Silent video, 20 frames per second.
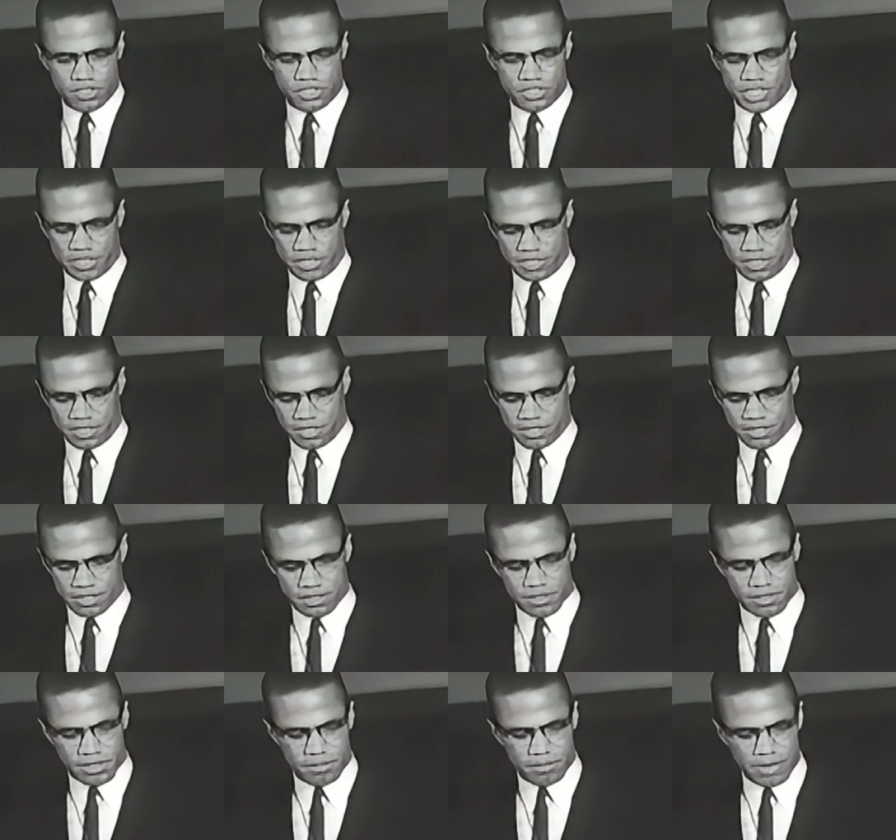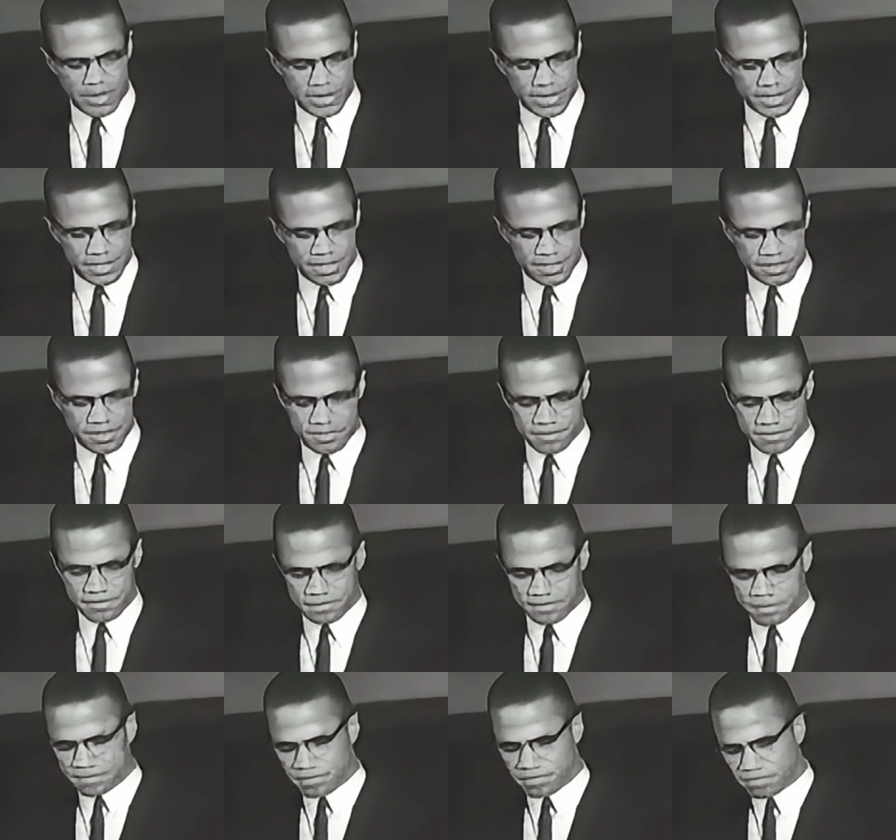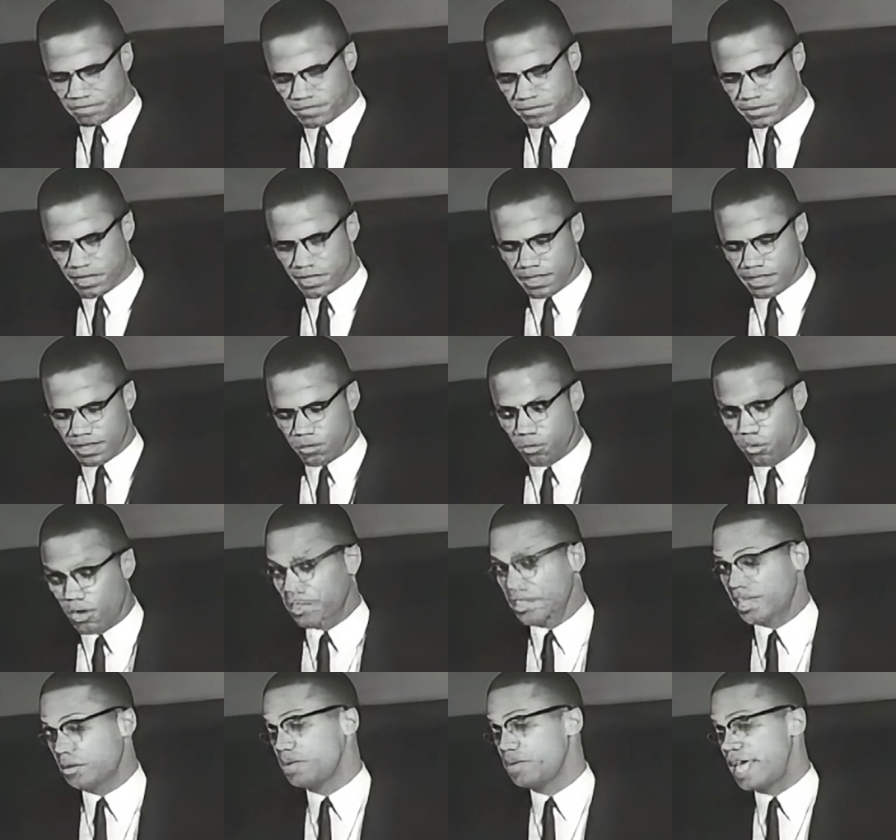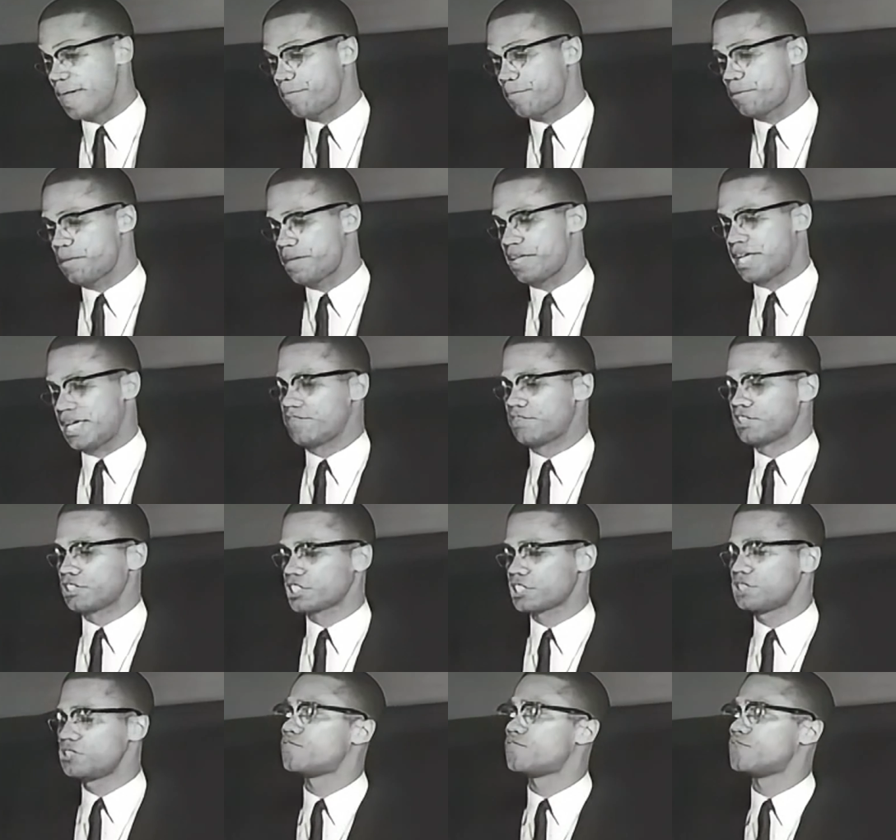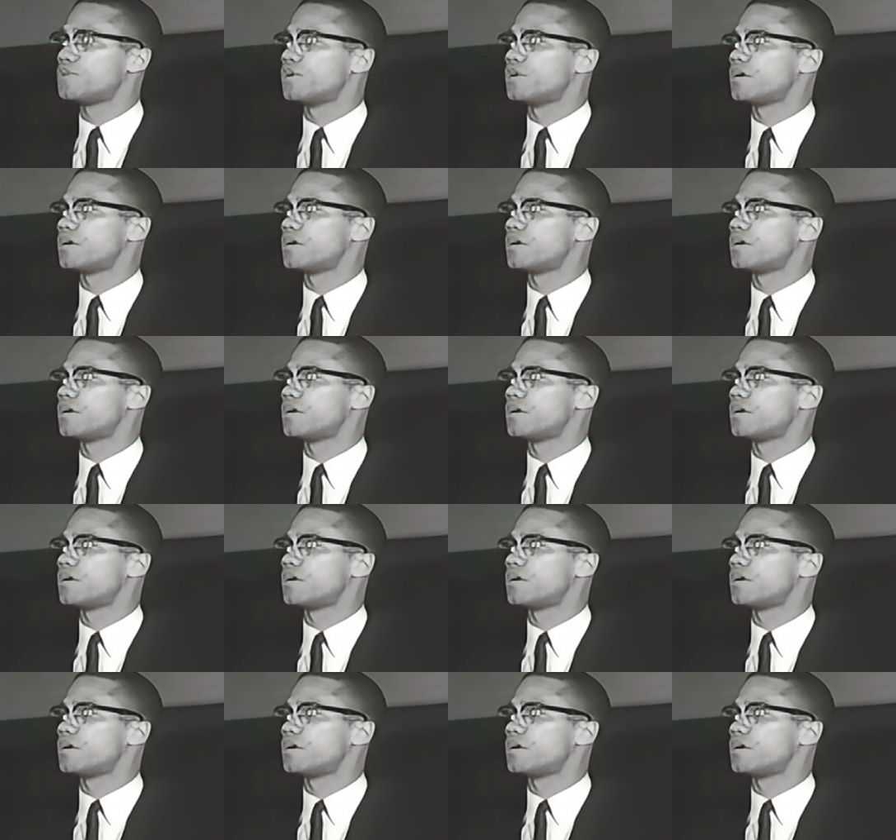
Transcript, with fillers: the Journal America, one that we happen to have a suit